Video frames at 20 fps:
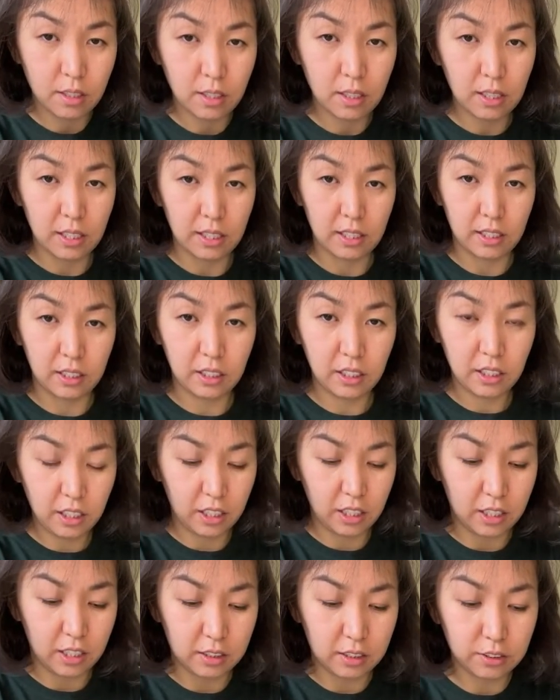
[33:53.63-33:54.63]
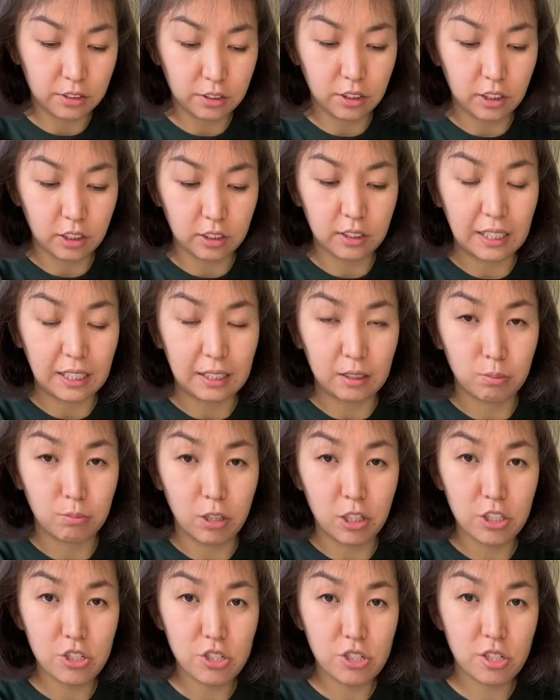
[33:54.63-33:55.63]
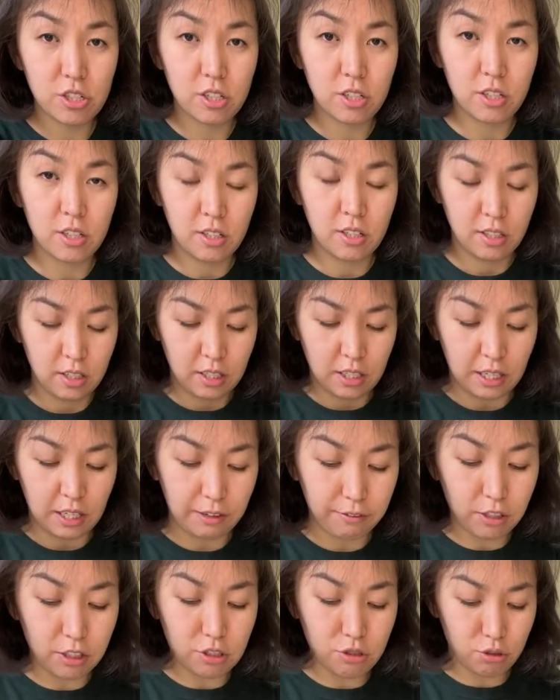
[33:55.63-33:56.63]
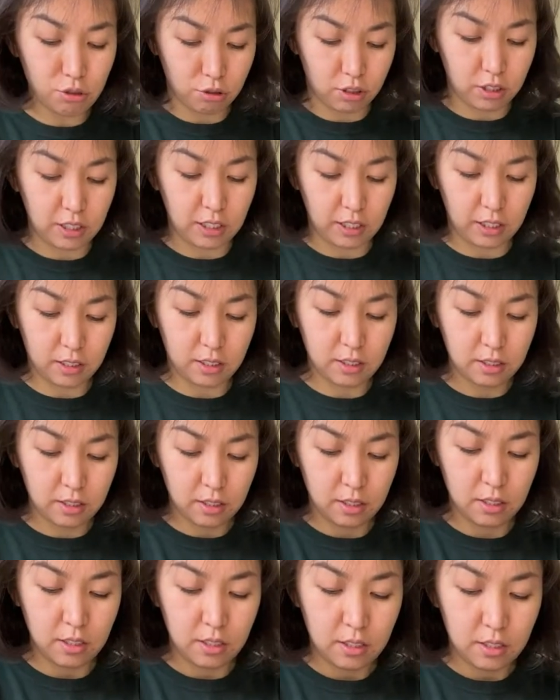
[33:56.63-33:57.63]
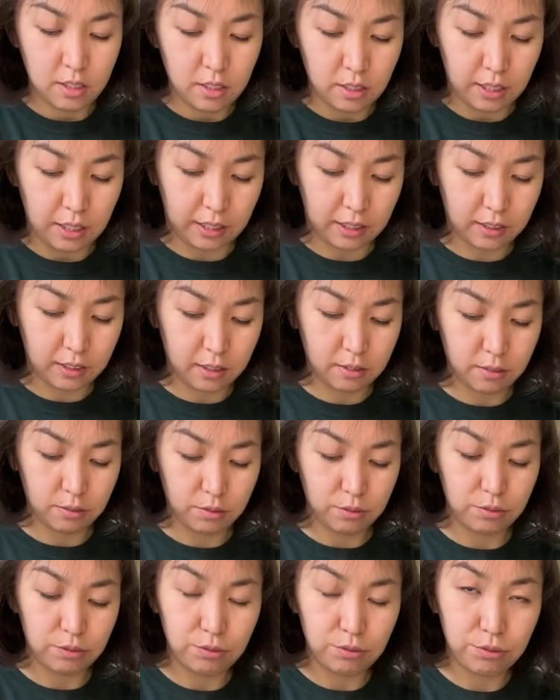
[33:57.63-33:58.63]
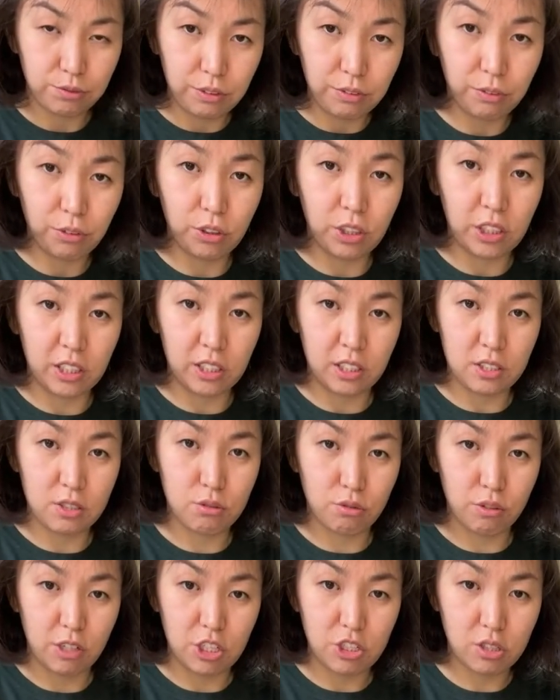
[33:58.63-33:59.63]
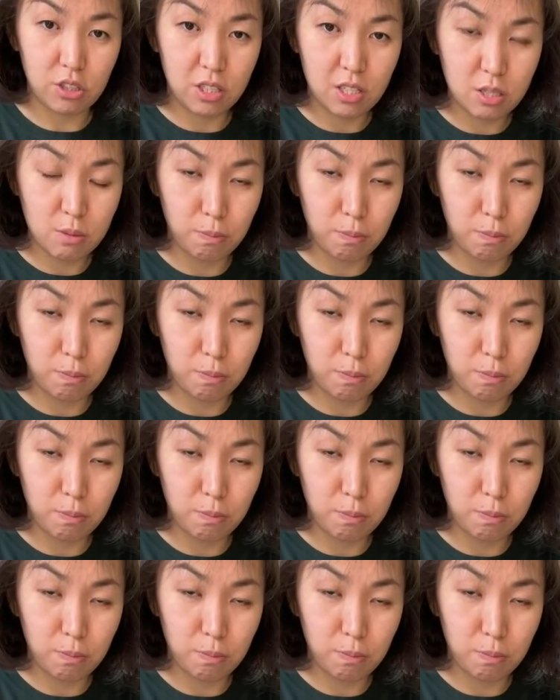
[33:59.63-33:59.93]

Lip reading: and then here, not that much. Eventually, like, if you're gonna stretch this